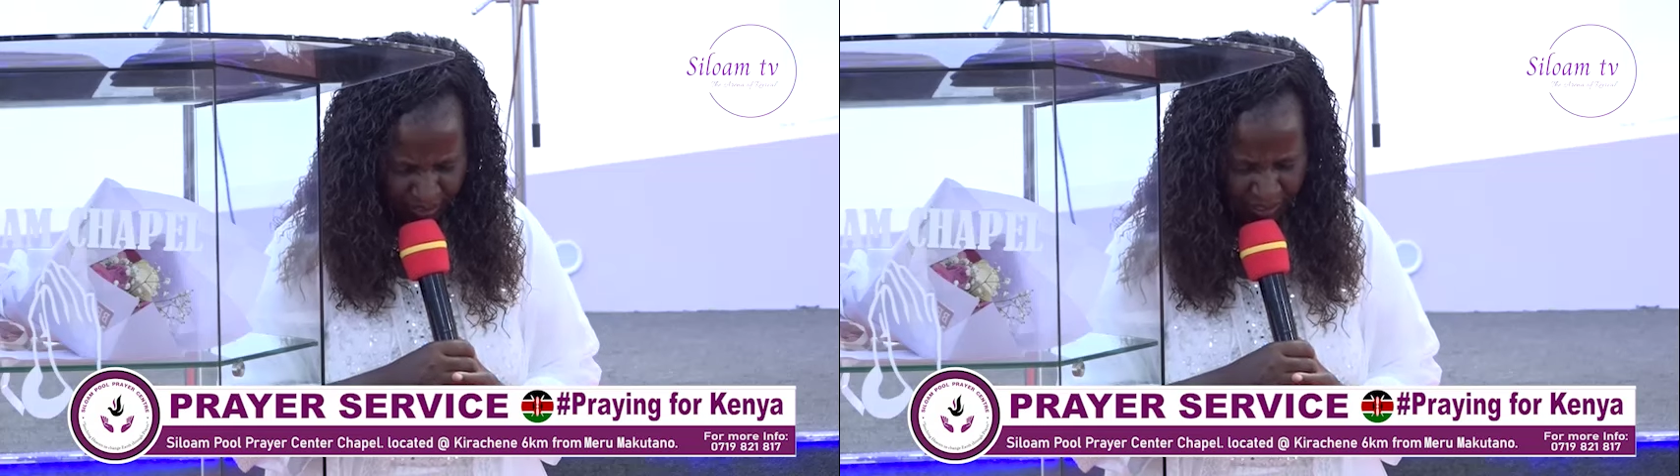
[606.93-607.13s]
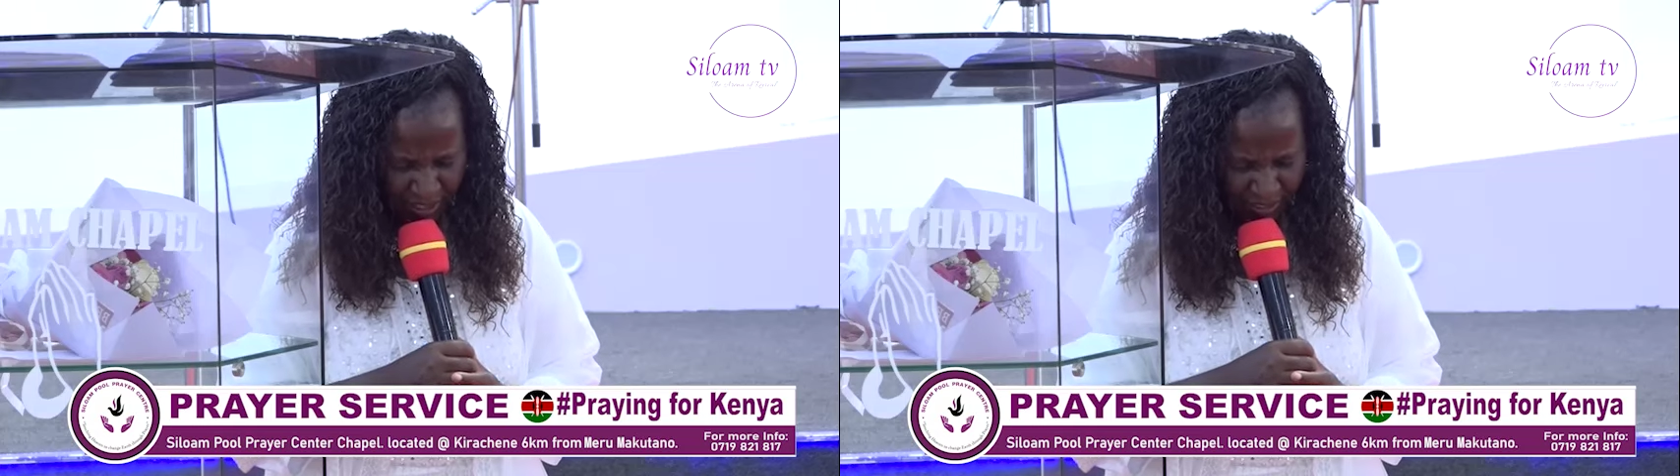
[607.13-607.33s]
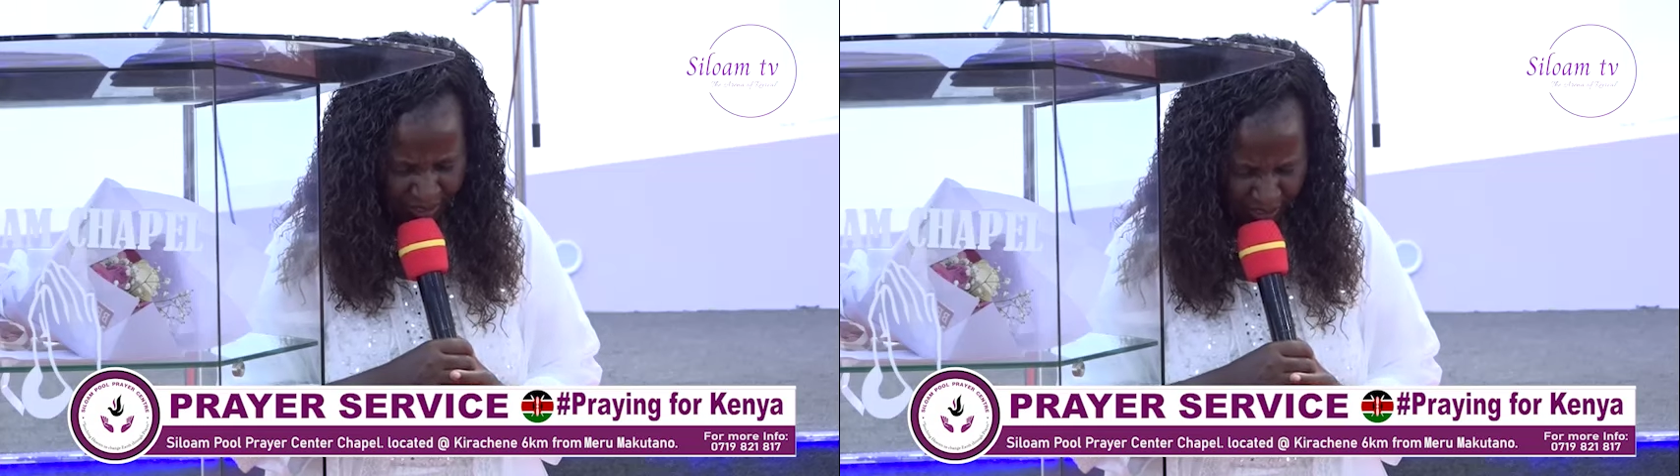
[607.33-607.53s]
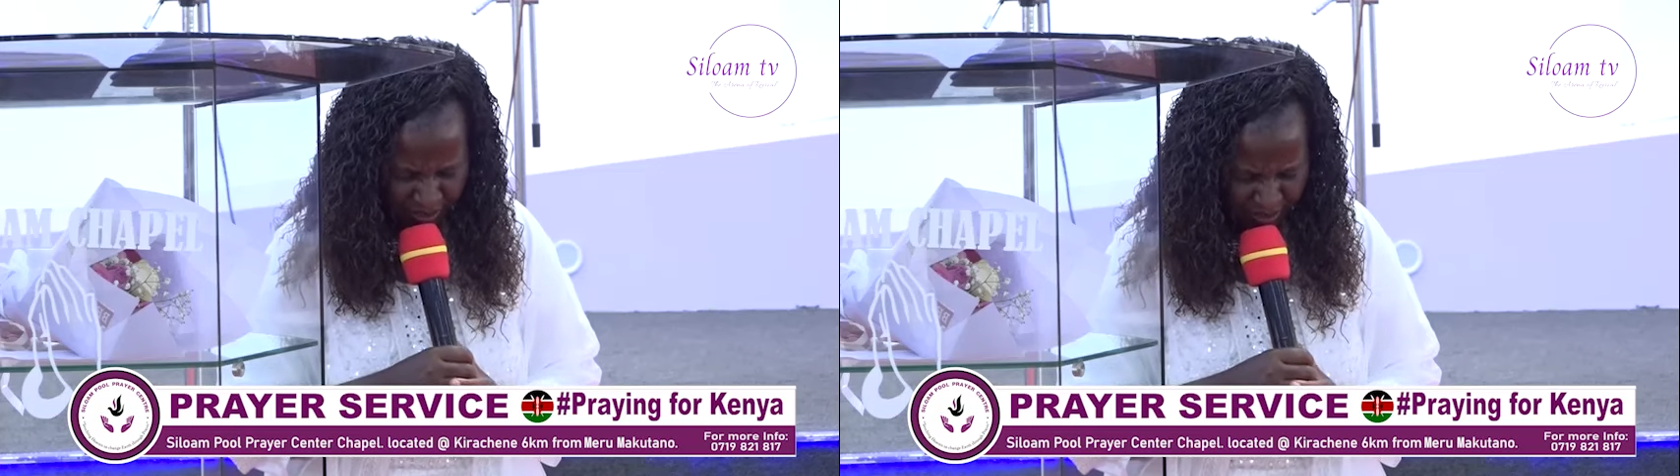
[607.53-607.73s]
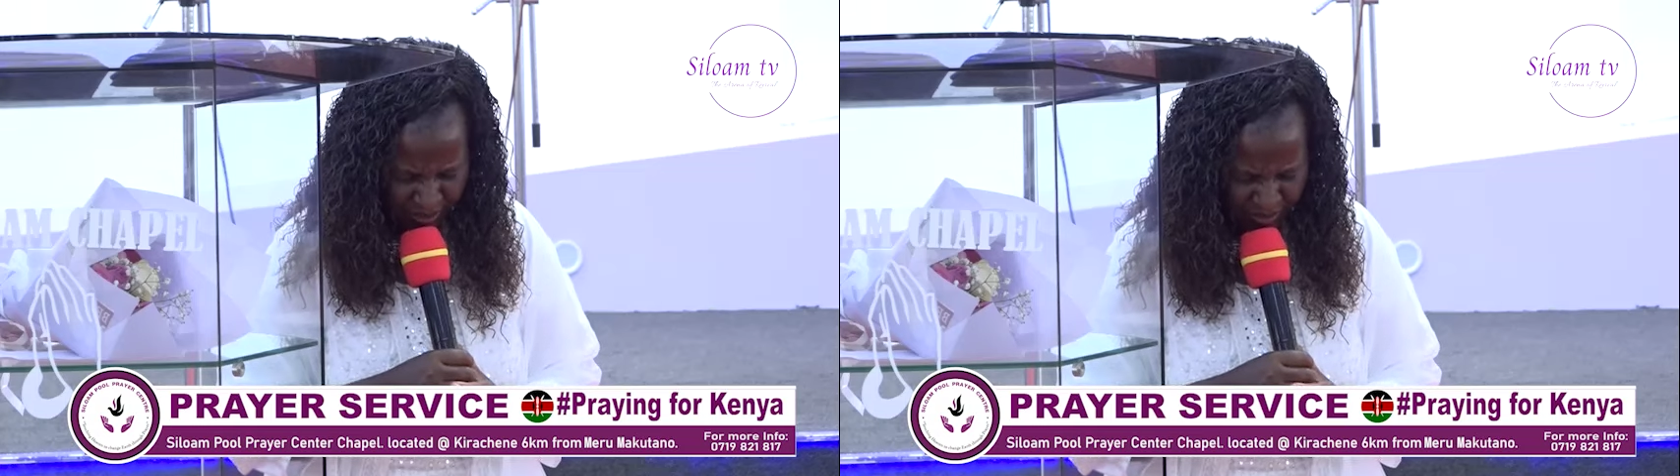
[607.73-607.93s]
and
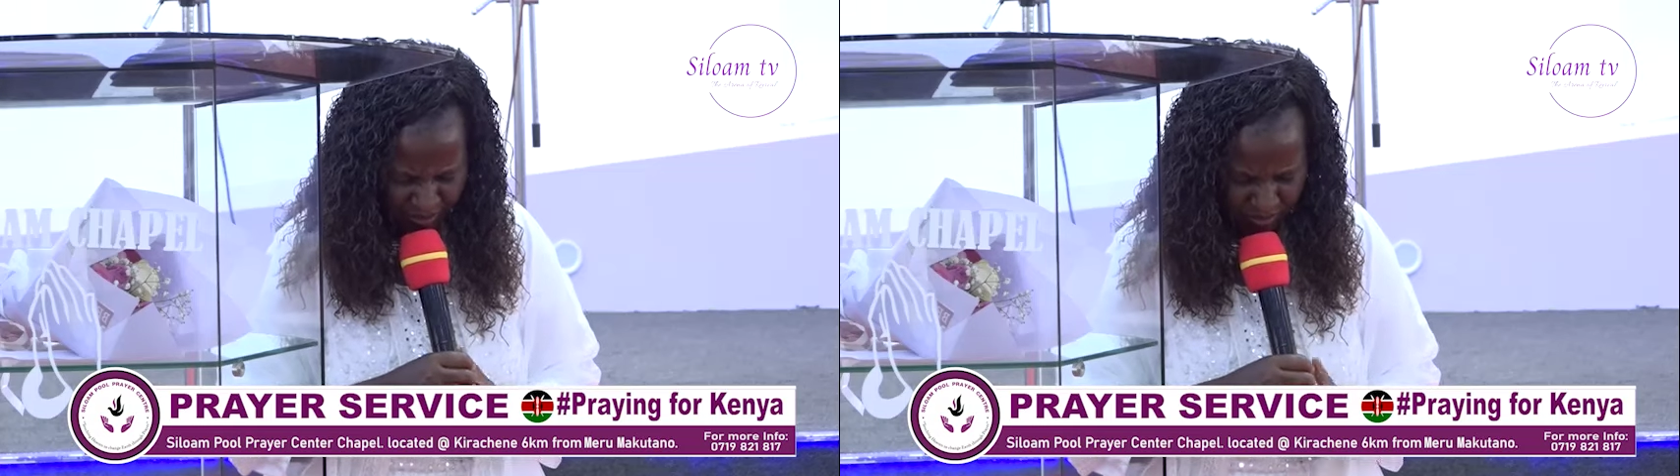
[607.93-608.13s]
attacks.